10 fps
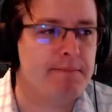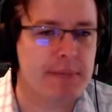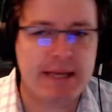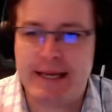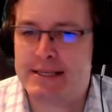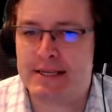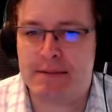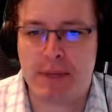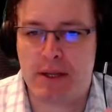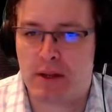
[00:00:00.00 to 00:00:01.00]
kids
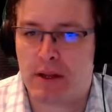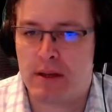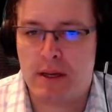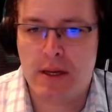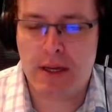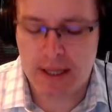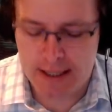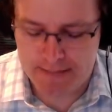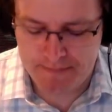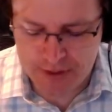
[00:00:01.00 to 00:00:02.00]
and milk.
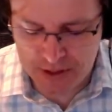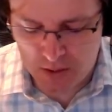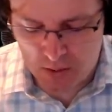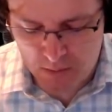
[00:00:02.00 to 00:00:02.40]
So